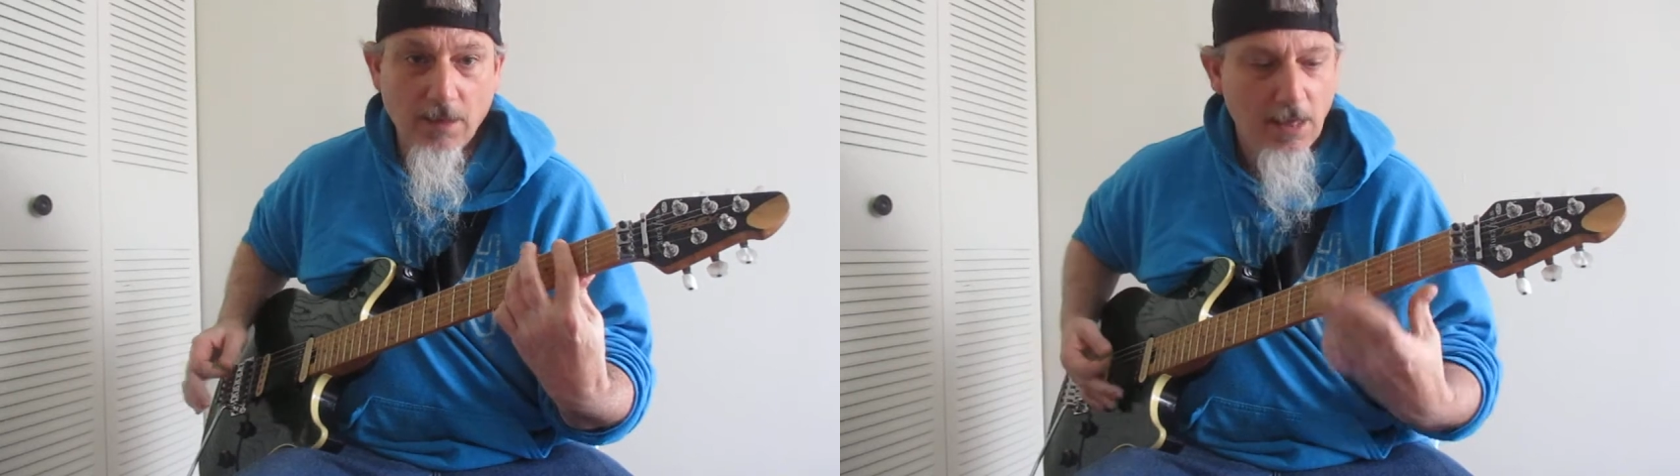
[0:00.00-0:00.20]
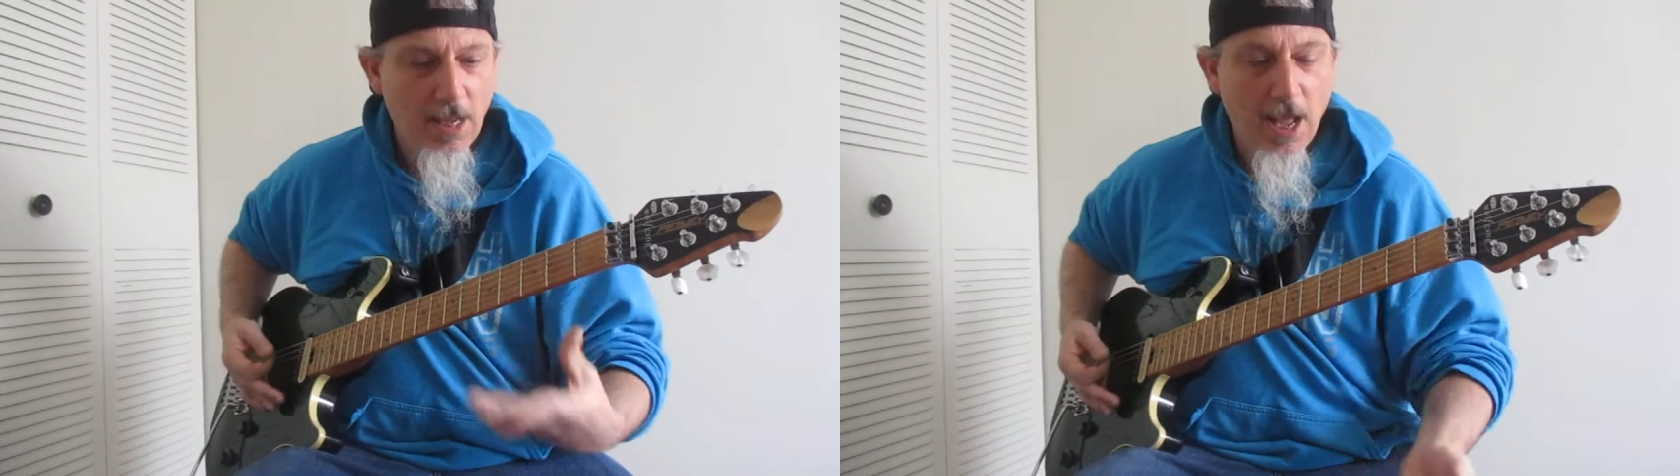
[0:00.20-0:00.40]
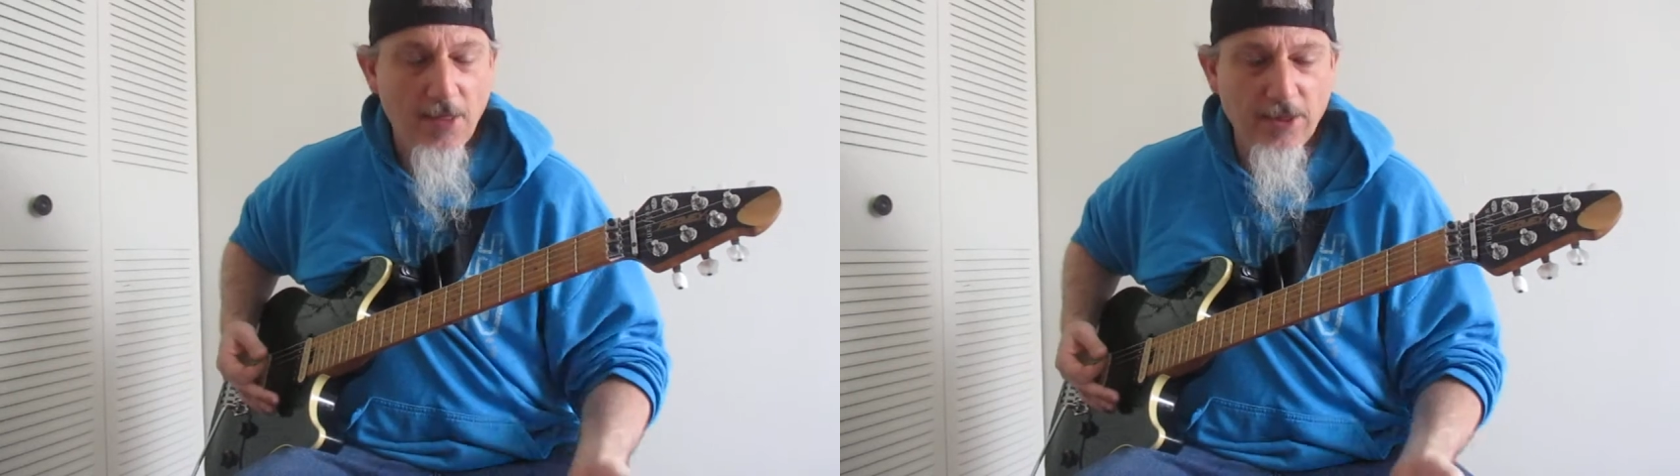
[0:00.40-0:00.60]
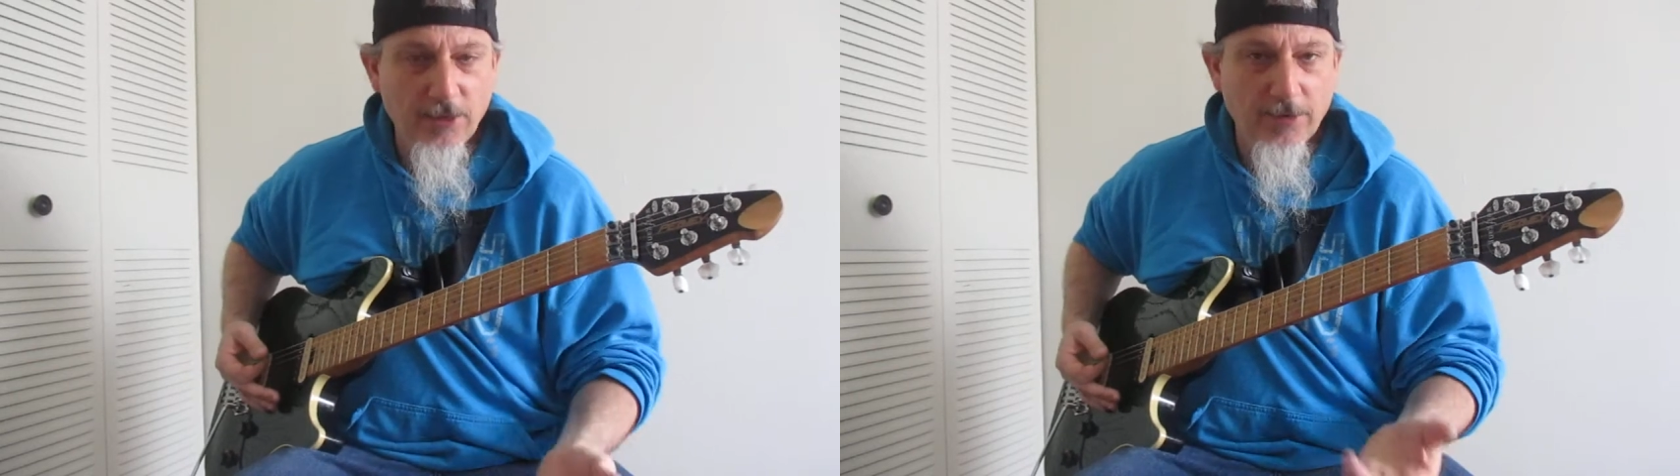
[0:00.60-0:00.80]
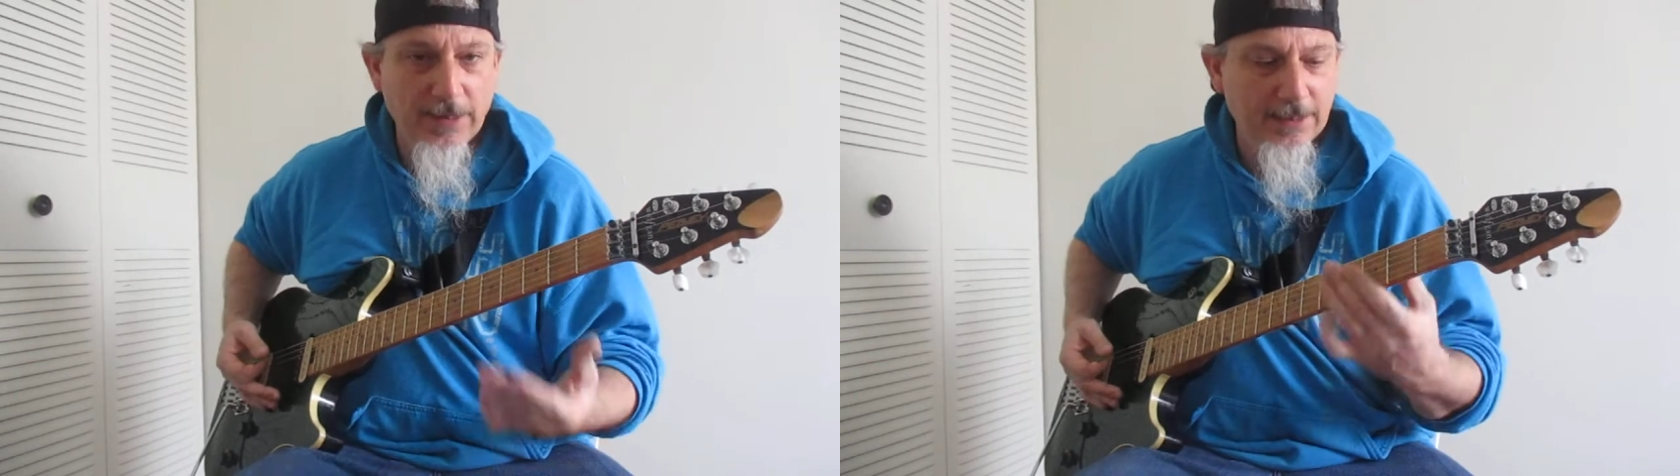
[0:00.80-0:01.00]
and then
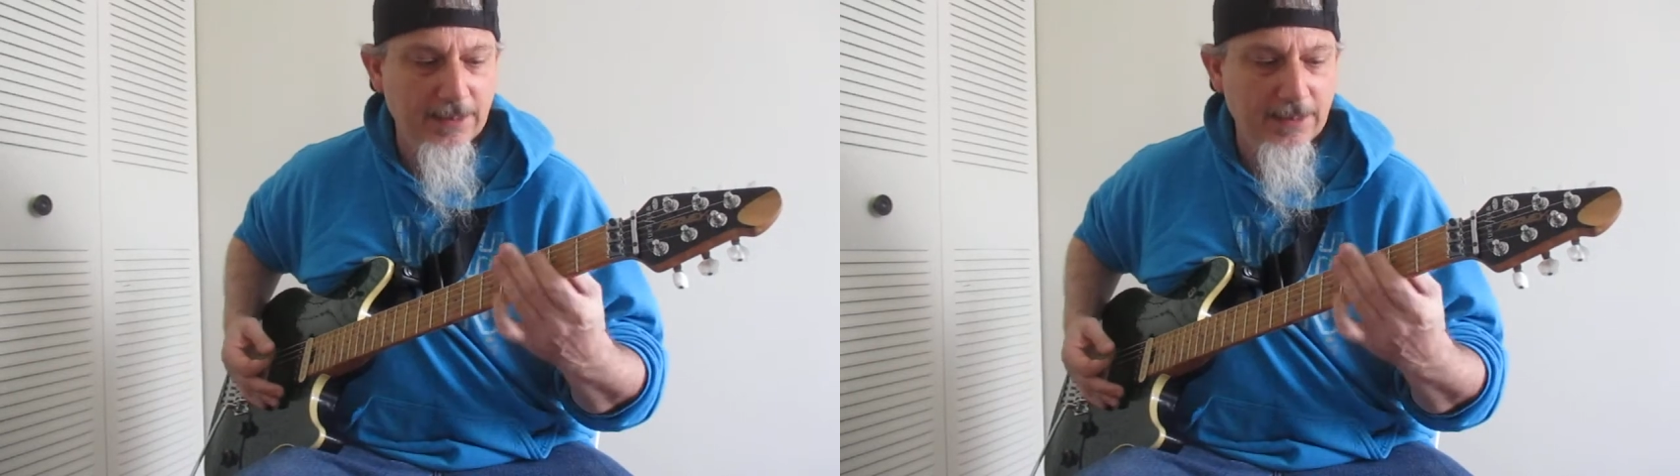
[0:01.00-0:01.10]
you're going to hit